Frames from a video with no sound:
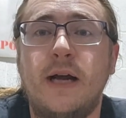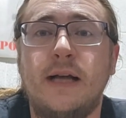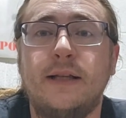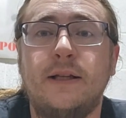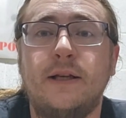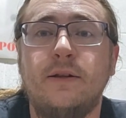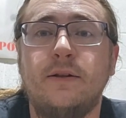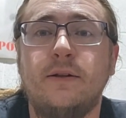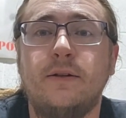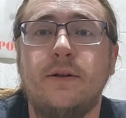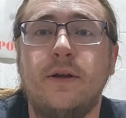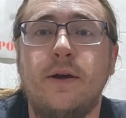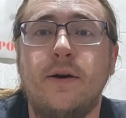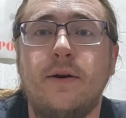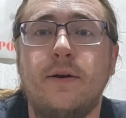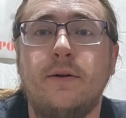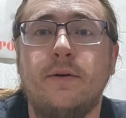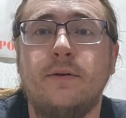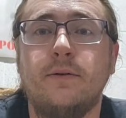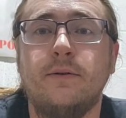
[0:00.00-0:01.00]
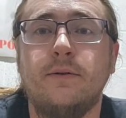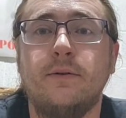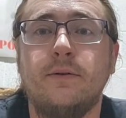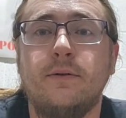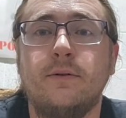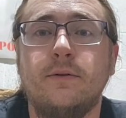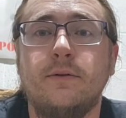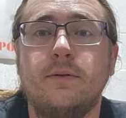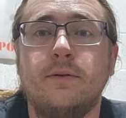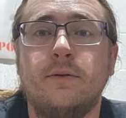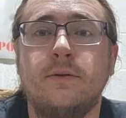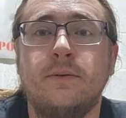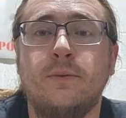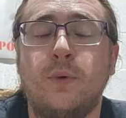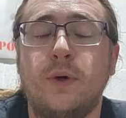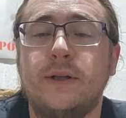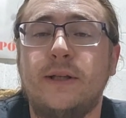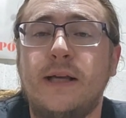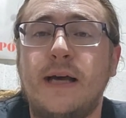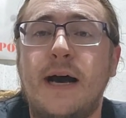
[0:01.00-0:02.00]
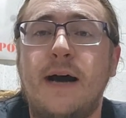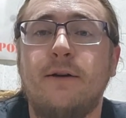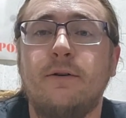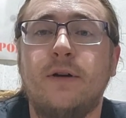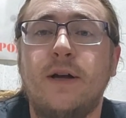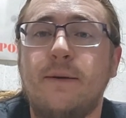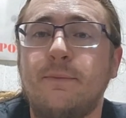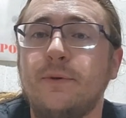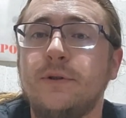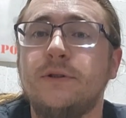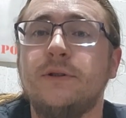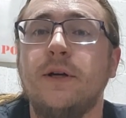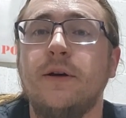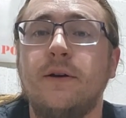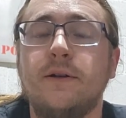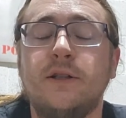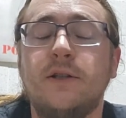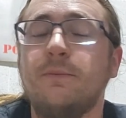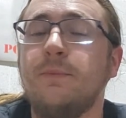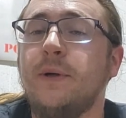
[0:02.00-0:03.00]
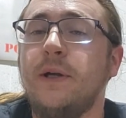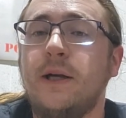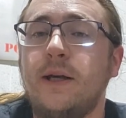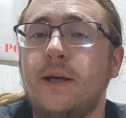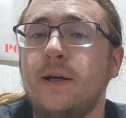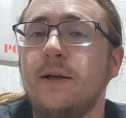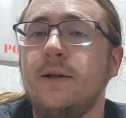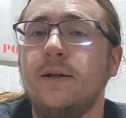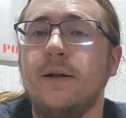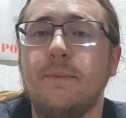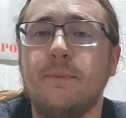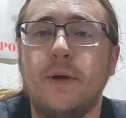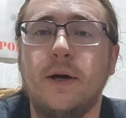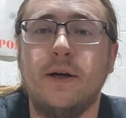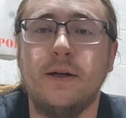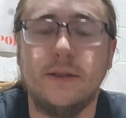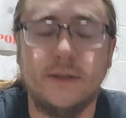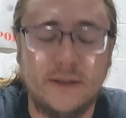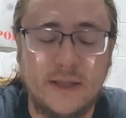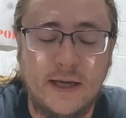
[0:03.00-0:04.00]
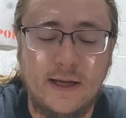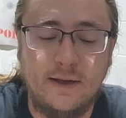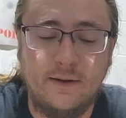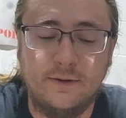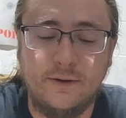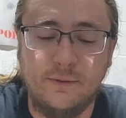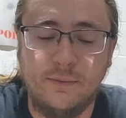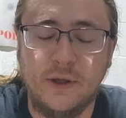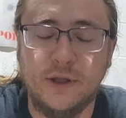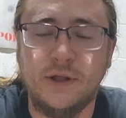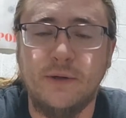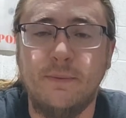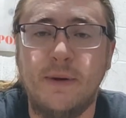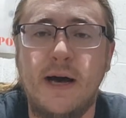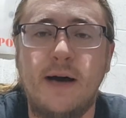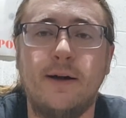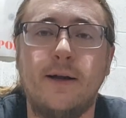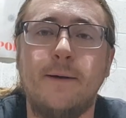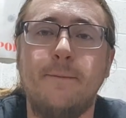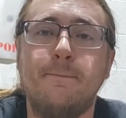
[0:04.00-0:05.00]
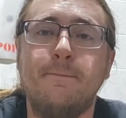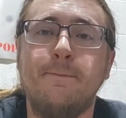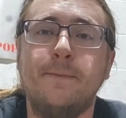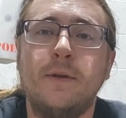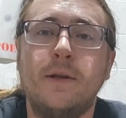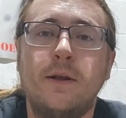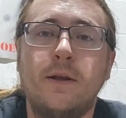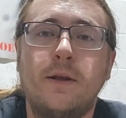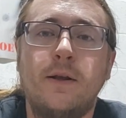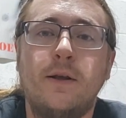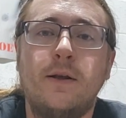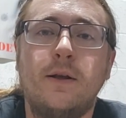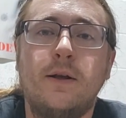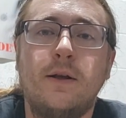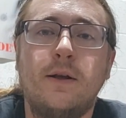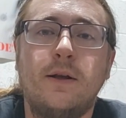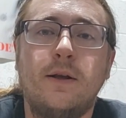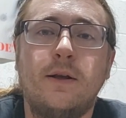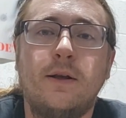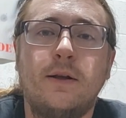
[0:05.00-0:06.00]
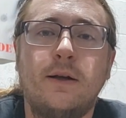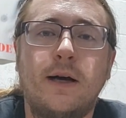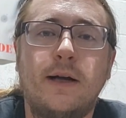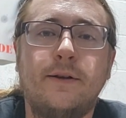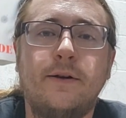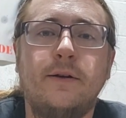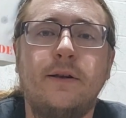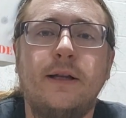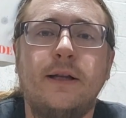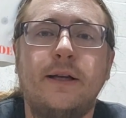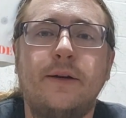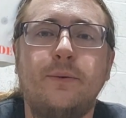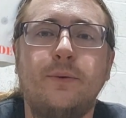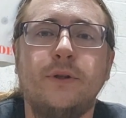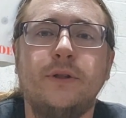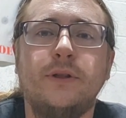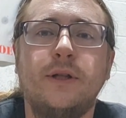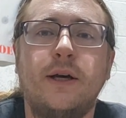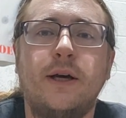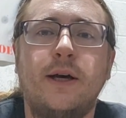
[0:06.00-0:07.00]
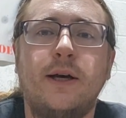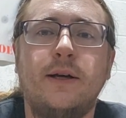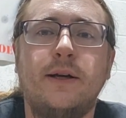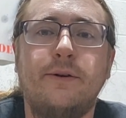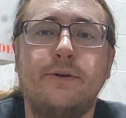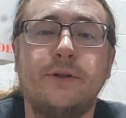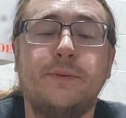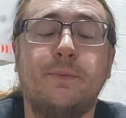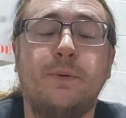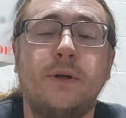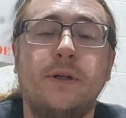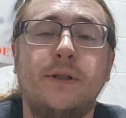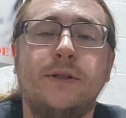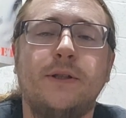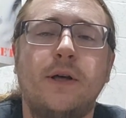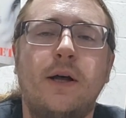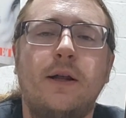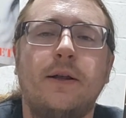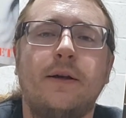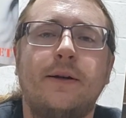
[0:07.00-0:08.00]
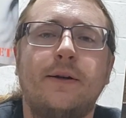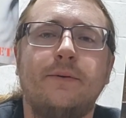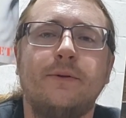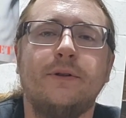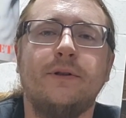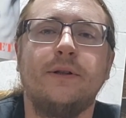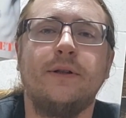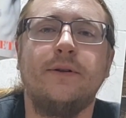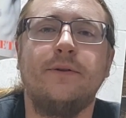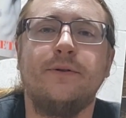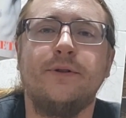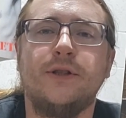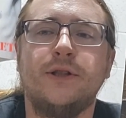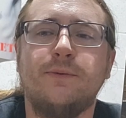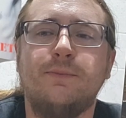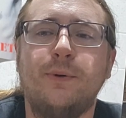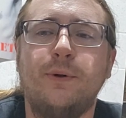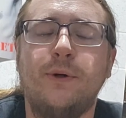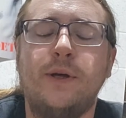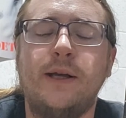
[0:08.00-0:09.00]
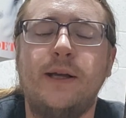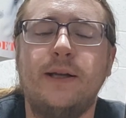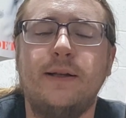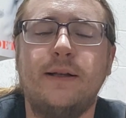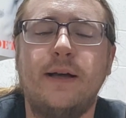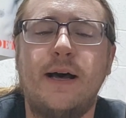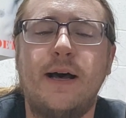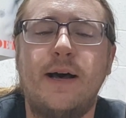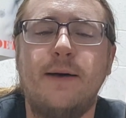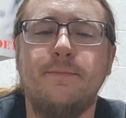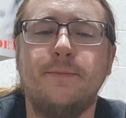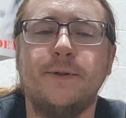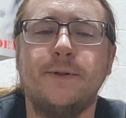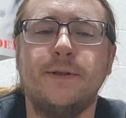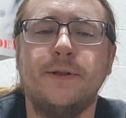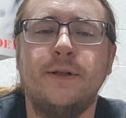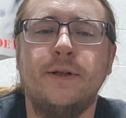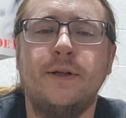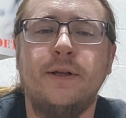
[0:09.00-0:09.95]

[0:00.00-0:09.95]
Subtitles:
I didn't know what the outcome was going to be, and I'm not going to say too much about it, other than it was pretty solid. It was spooky at times.